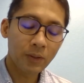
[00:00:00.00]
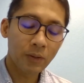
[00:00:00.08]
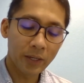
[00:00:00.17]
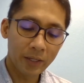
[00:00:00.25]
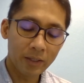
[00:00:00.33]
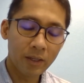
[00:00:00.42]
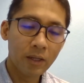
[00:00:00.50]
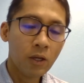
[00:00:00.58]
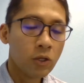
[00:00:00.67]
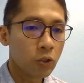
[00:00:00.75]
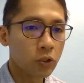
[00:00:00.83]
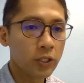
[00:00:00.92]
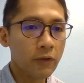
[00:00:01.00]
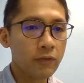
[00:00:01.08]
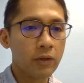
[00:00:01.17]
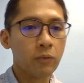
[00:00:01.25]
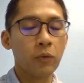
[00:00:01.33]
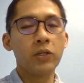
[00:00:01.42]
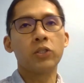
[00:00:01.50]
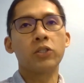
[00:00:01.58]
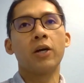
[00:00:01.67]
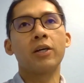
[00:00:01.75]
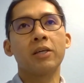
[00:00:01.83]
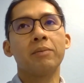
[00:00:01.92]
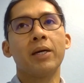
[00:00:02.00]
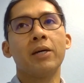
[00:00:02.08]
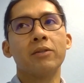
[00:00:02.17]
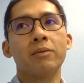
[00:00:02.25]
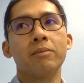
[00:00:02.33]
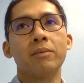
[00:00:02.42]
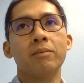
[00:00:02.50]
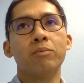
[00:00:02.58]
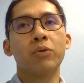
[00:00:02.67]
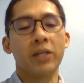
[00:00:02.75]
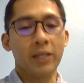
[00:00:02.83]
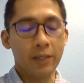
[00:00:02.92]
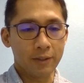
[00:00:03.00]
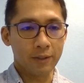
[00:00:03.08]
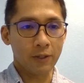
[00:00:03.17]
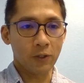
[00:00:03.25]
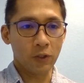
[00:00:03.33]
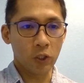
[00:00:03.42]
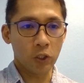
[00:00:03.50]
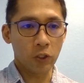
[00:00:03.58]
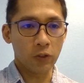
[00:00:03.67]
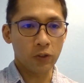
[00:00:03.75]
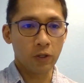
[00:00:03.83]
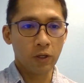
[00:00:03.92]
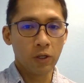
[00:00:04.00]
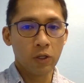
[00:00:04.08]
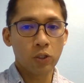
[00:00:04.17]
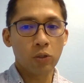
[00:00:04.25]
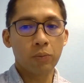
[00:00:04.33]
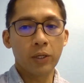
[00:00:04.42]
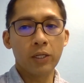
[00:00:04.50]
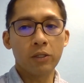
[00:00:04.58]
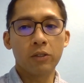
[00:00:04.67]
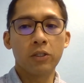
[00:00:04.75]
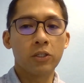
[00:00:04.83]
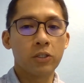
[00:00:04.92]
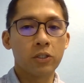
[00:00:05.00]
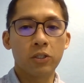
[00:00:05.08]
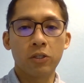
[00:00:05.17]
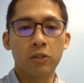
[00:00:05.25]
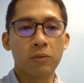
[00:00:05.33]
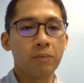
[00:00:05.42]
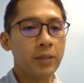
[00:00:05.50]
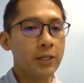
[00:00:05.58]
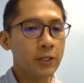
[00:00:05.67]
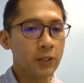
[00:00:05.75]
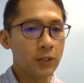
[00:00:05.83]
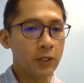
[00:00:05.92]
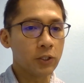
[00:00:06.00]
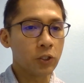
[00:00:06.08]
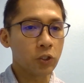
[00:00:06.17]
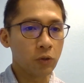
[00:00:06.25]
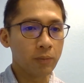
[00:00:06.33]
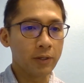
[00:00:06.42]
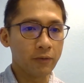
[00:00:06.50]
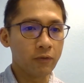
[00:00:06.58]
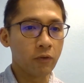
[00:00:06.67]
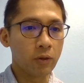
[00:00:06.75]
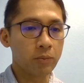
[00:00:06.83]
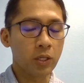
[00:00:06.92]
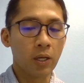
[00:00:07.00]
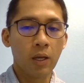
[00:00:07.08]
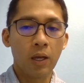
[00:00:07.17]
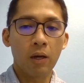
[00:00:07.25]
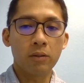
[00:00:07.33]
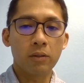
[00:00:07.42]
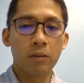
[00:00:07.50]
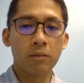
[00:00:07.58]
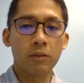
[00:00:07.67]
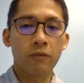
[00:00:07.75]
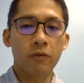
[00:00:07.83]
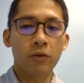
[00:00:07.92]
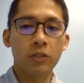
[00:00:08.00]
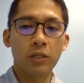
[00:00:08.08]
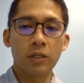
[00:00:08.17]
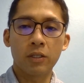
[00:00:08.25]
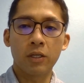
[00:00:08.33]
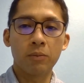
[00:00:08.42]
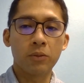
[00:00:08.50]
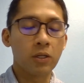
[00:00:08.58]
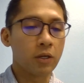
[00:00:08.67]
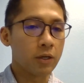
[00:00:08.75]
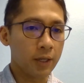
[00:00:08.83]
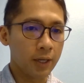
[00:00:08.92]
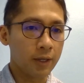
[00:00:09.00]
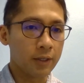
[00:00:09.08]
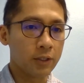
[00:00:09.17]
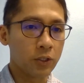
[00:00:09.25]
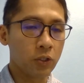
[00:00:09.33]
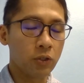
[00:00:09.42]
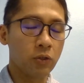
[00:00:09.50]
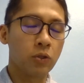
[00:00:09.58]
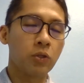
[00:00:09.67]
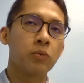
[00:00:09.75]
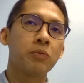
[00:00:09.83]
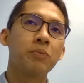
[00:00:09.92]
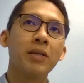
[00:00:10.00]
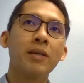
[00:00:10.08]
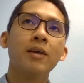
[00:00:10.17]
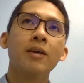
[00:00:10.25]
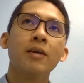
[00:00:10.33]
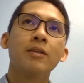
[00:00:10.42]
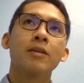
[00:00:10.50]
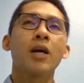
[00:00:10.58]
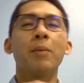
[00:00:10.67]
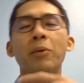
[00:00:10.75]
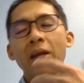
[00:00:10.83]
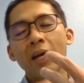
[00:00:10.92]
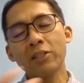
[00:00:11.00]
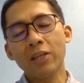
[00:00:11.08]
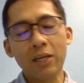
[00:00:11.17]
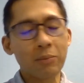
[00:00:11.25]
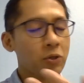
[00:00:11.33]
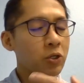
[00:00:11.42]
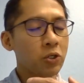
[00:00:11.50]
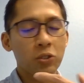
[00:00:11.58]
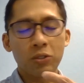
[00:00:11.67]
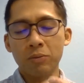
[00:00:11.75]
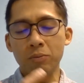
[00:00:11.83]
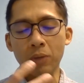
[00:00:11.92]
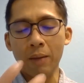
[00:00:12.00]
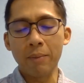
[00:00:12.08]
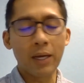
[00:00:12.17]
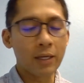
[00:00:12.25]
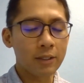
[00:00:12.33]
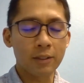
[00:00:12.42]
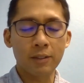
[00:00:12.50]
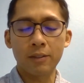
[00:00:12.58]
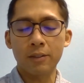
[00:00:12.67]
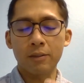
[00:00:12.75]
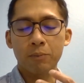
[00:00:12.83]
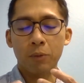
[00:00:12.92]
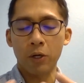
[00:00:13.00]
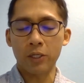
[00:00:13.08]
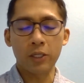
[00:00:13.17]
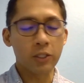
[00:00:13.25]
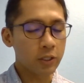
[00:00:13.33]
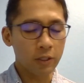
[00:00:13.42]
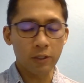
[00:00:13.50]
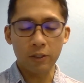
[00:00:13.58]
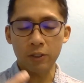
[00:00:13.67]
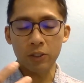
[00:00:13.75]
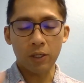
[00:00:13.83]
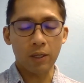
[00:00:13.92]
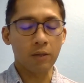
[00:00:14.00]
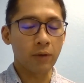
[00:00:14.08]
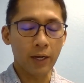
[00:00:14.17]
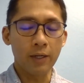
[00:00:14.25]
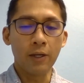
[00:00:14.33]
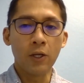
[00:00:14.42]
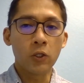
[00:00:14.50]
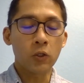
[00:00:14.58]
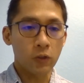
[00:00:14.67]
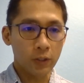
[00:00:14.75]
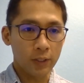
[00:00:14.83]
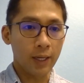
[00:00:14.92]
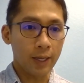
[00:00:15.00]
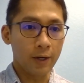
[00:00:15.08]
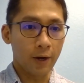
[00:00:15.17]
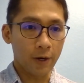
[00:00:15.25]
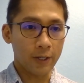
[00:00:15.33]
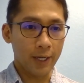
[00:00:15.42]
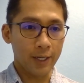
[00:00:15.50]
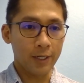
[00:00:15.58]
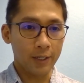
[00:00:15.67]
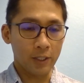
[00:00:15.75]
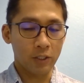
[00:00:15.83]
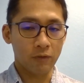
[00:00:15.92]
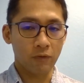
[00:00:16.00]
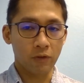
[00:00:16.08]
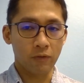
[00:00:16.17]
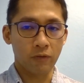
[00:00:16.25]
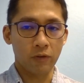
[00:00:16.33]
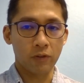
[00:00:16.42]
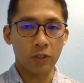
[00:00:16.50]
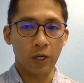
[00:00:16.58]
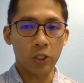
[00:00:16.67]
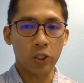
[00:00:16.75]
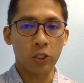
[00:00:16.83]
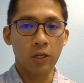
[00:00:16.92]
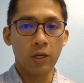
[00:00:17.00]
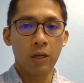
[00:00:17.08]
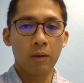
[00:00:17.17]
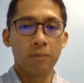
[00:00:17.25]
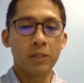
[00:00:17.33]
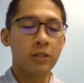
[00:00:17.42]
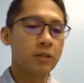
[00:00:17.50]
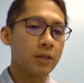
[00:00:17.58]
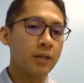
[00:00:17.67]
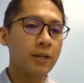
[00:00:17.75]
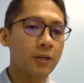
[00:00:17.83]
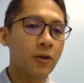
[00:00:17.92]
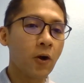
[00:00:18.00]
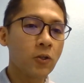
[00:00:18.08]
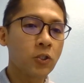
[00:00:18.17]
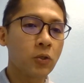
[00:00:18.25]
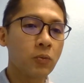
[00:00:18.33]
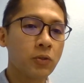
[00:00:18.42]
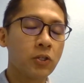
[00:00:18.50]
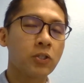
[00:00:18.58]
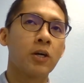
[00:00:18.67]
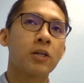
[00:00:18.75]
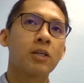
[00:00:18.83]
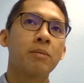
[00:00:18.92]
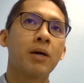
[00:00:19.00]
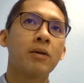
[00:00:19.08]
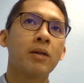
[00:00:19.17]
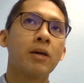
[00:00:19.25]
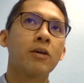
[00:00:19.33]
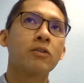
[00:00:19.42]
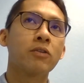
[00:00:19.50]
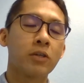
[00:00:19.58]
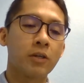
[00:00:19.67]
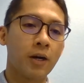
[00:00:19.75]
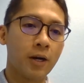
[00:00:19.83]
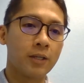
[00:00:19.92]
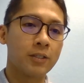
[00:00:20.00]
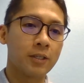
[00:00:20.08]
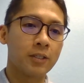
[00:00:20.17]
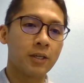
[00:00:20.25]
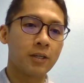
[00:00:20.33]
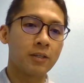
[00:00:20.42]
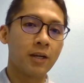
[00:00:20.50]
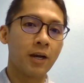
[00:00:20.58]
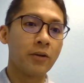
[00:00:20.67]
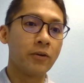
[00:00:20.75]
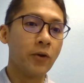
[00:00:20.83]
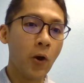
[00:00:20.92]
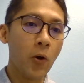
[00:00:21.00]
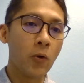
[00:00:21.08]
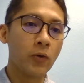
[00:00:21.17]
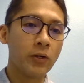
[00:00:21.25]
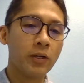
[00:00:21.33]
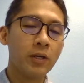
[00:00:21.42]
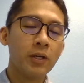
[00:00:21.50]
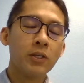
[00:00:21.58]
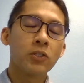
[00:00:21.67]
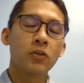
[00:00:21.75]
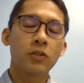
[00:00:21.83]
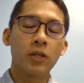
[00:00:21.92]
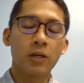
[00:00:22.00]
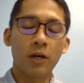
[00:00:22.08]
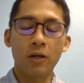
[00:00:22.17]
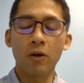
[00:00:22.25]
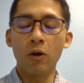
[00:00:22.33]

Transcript: All right. So, Steve, when you talk about brain conditions, so brain conditions could be in so many forms. Uh, the, the first thing that comes in our heads usually would be the common Alzheimer's, MS, Parkinson's, right? So they are candidates for, for such. But the thing here also, when you talk about other causes that are not known, so there are